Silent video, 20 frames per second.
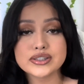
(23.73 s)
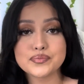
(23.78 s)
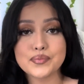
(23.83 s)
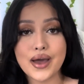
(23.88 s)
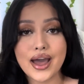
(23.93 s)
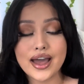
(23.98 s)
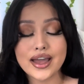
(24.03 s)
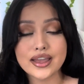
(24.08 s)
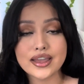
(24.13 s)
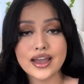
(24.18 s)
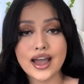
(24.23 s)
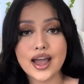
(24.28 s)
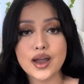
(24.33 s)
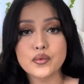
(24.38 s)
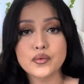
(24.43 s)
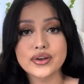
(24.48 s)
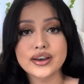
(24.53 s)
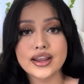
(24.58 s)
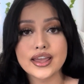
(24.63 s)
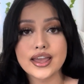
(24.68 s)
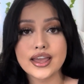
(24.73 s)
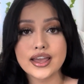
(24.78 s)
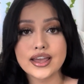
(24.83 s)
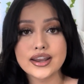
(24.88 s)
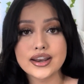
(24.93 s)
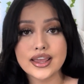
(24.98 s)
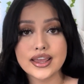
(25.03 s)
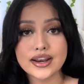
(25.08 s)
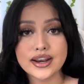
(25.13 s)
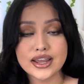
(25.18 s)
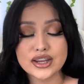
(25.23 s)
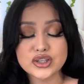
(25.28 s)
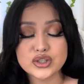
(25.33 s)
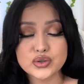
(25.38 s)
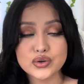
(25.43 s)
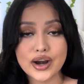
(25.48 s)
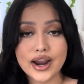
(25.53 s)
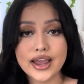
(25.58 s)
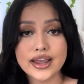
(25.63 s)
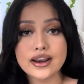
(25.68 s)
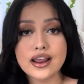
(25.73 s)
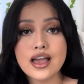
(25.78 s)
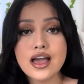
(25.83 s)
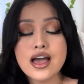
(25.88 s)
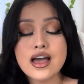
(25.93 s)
back, I went ahead and I tried